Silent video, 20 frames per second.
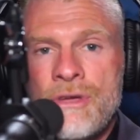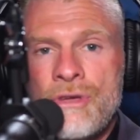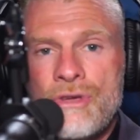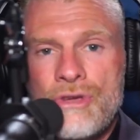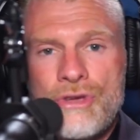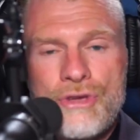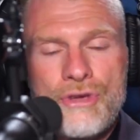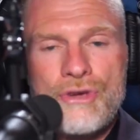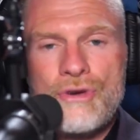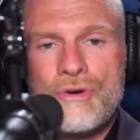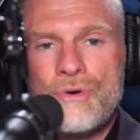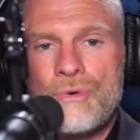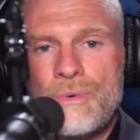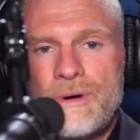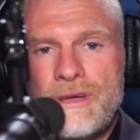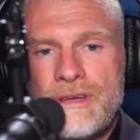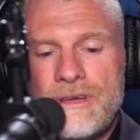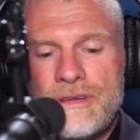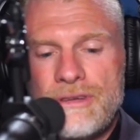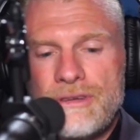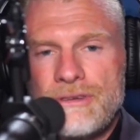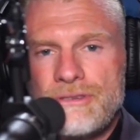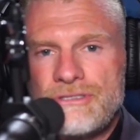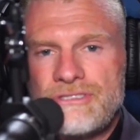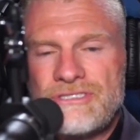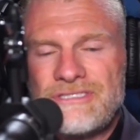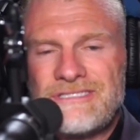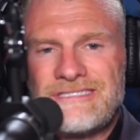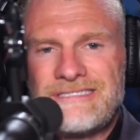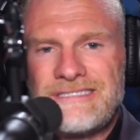You will
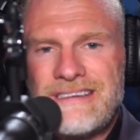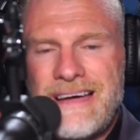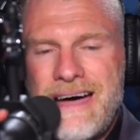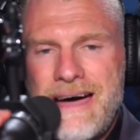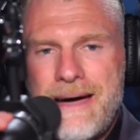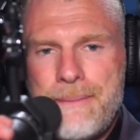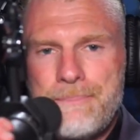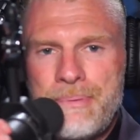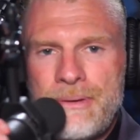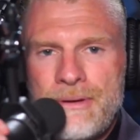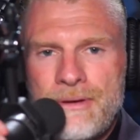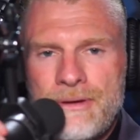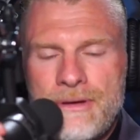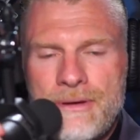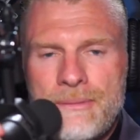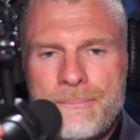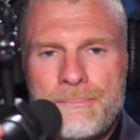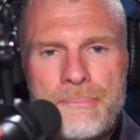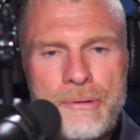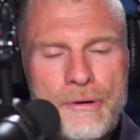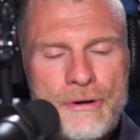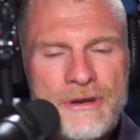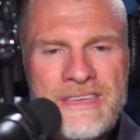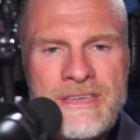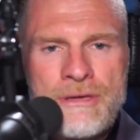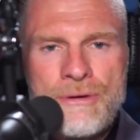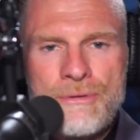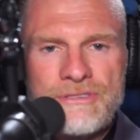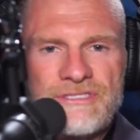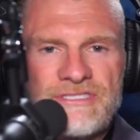stop
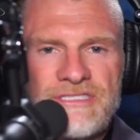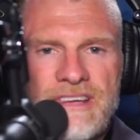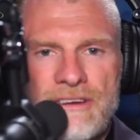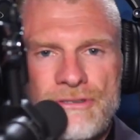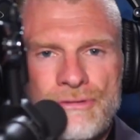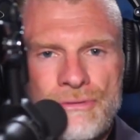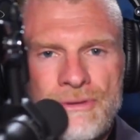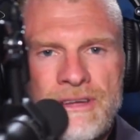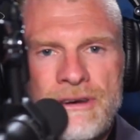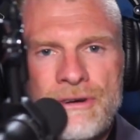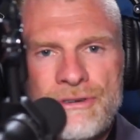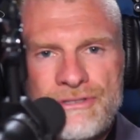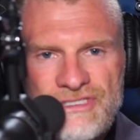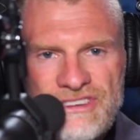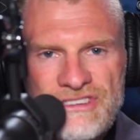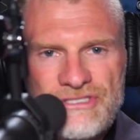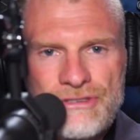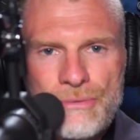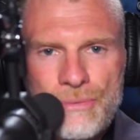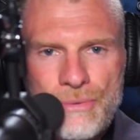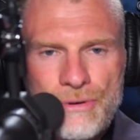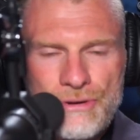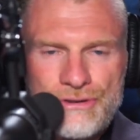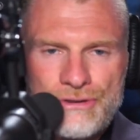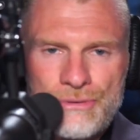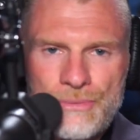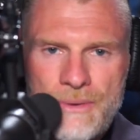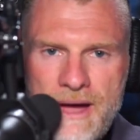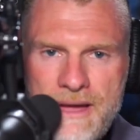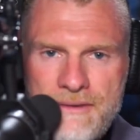putting your sexual energy towards
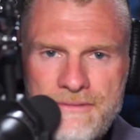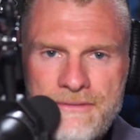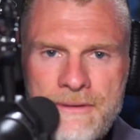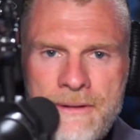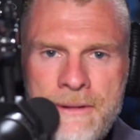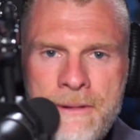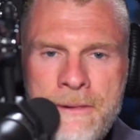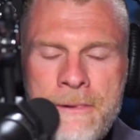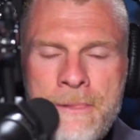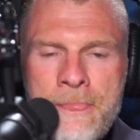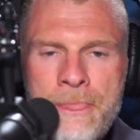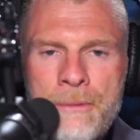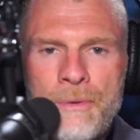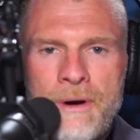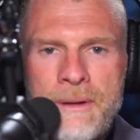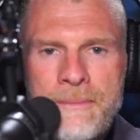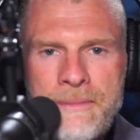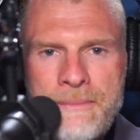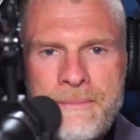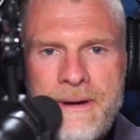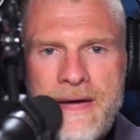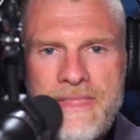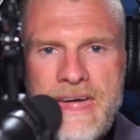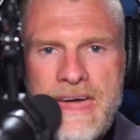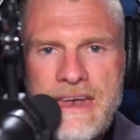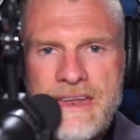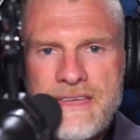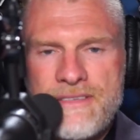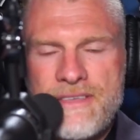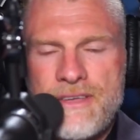your wife. What I mean by
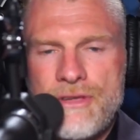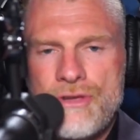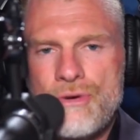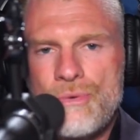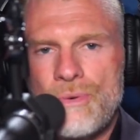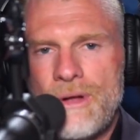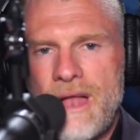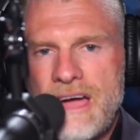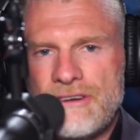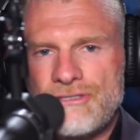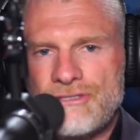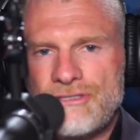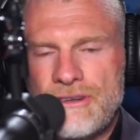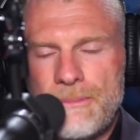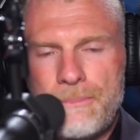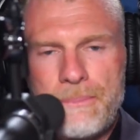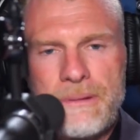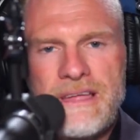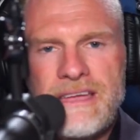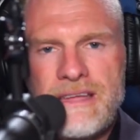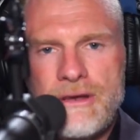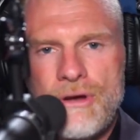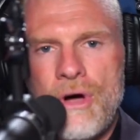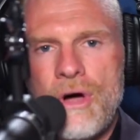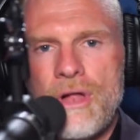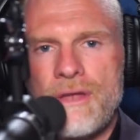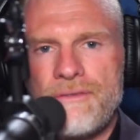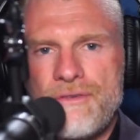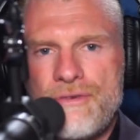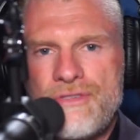that is that you will actually deplete
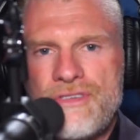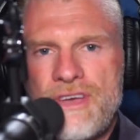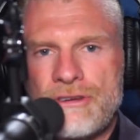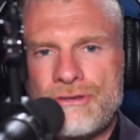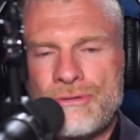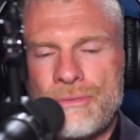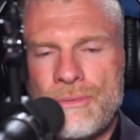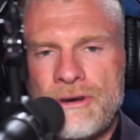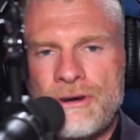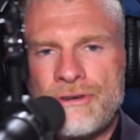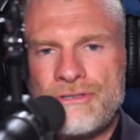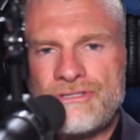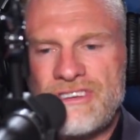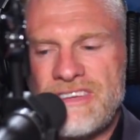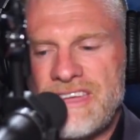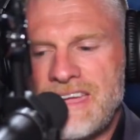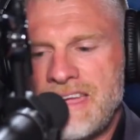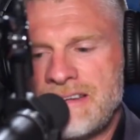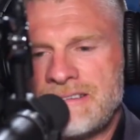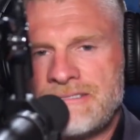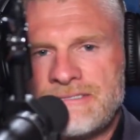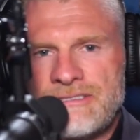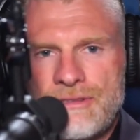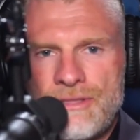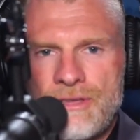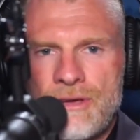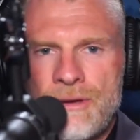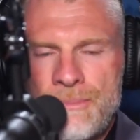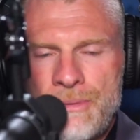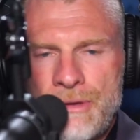all of your sexual energy into
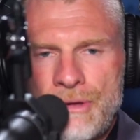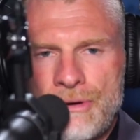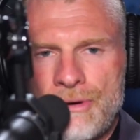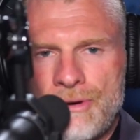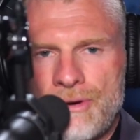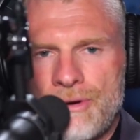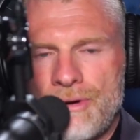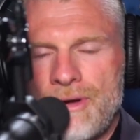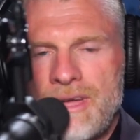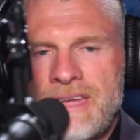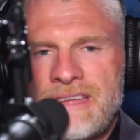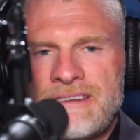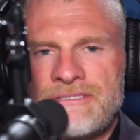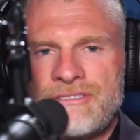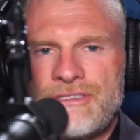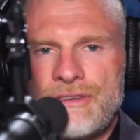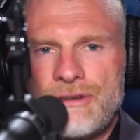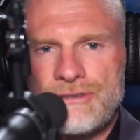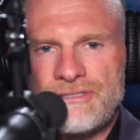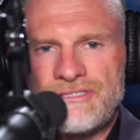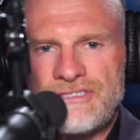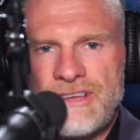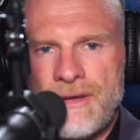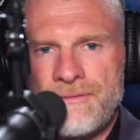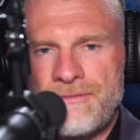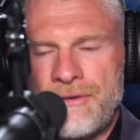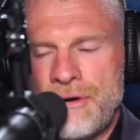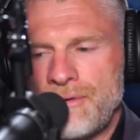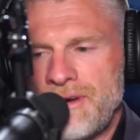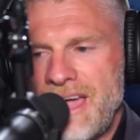the computer or into your cell
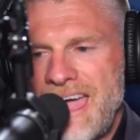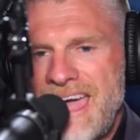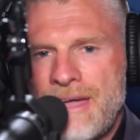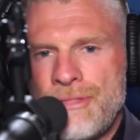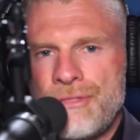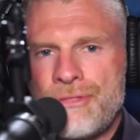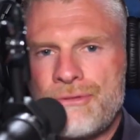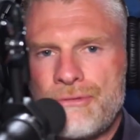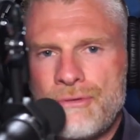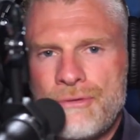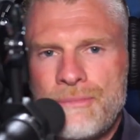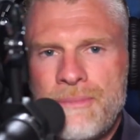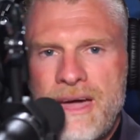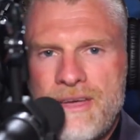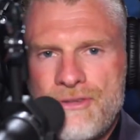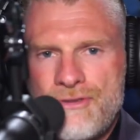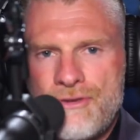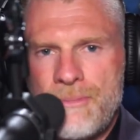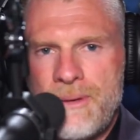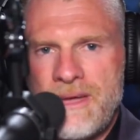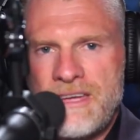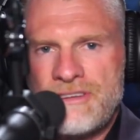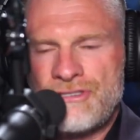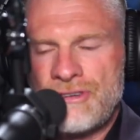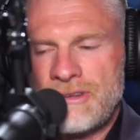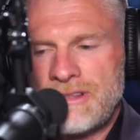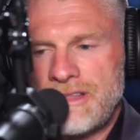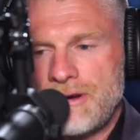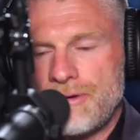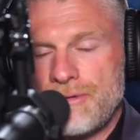phone, and through
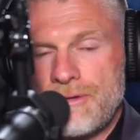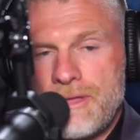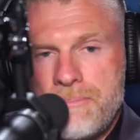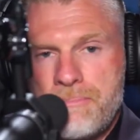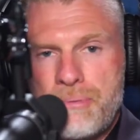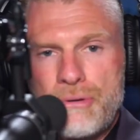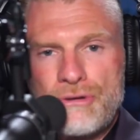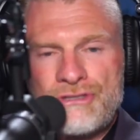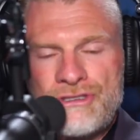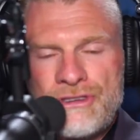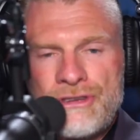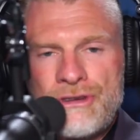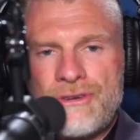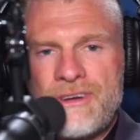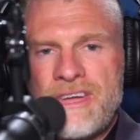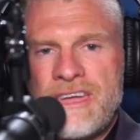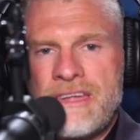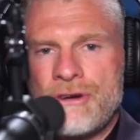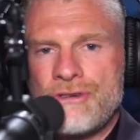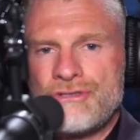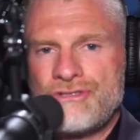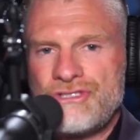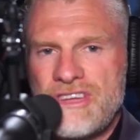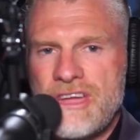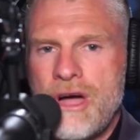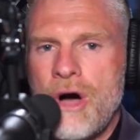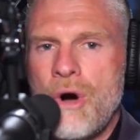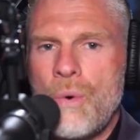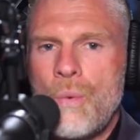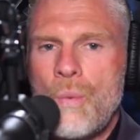masturbation, literally pushing your
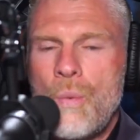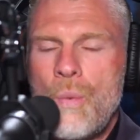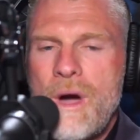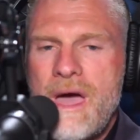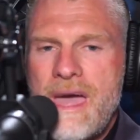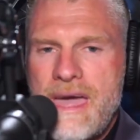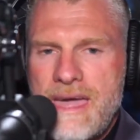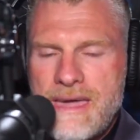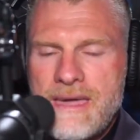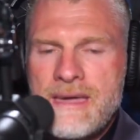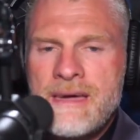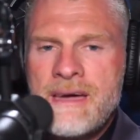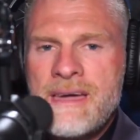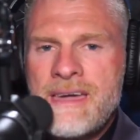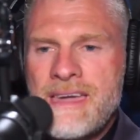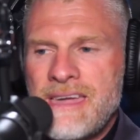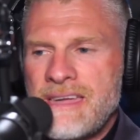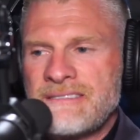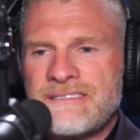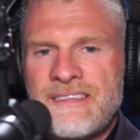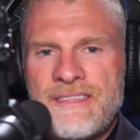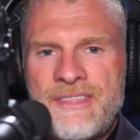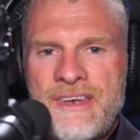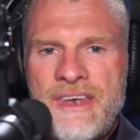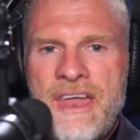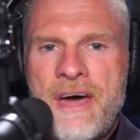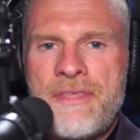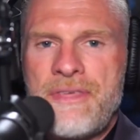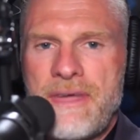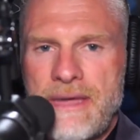energy away into the
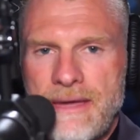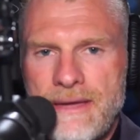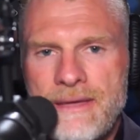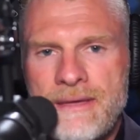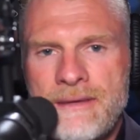nothing.